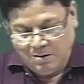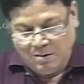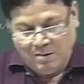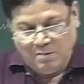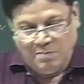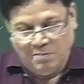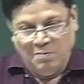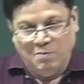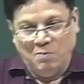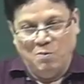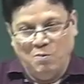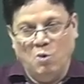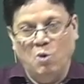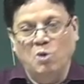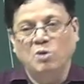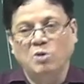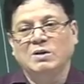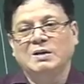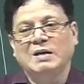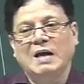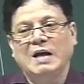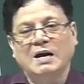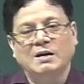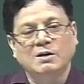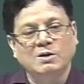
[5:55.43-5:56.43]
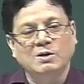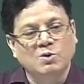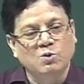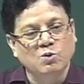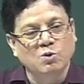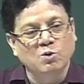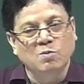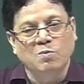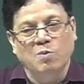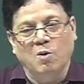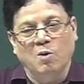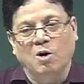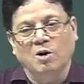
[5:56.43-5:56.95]
more than
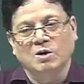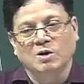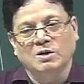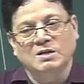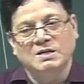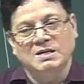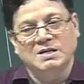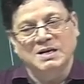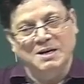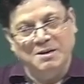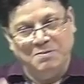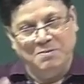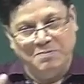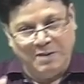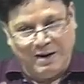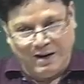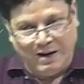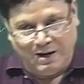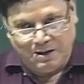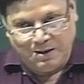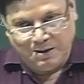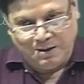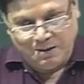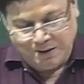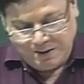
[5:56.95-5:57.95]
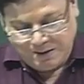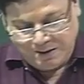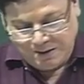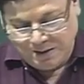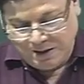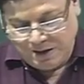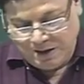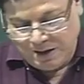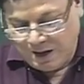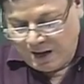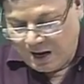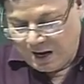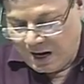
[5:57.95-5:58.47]
2 bonds in a plane,
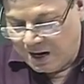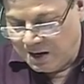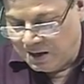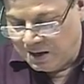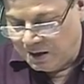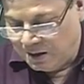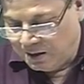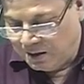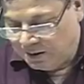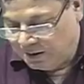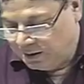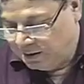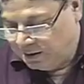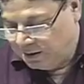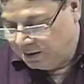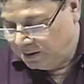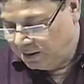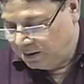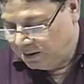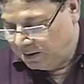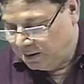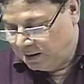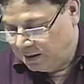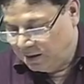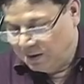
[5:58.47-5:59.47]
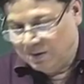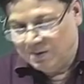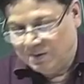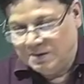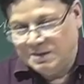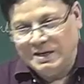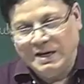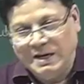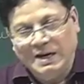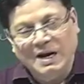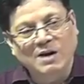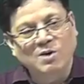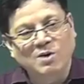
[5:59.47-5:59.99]
and
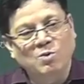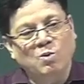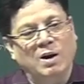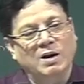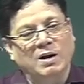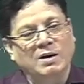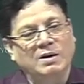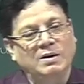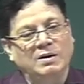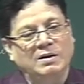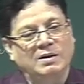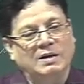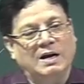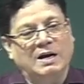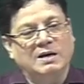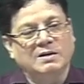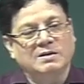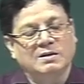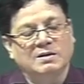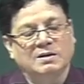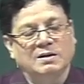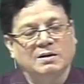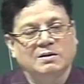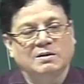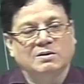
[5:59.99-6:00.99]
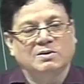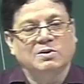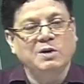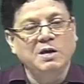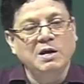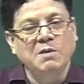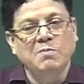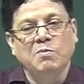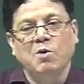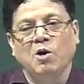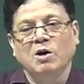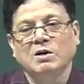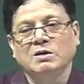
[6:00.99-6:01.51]
second one, that 3
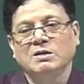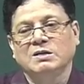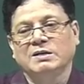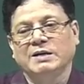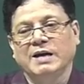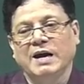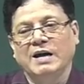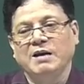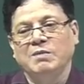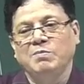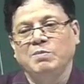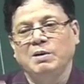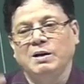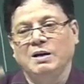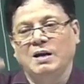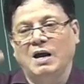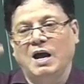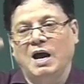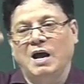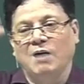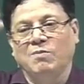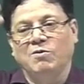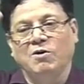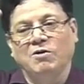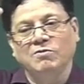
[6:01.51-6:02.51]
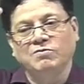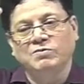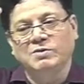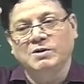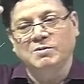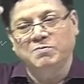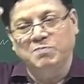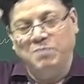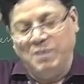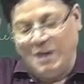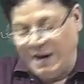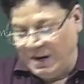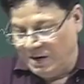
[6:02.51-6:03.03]
bonds can be above the
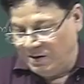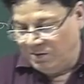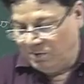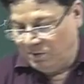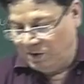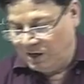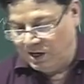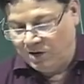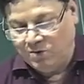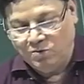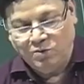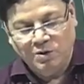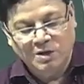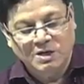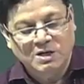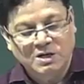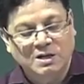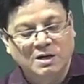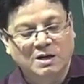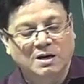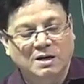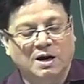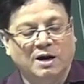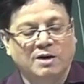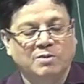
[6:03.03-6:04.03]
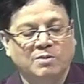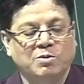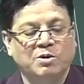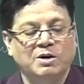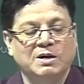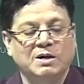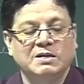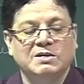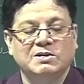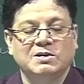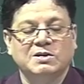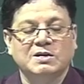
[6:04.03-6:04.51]
plane in which the carbon is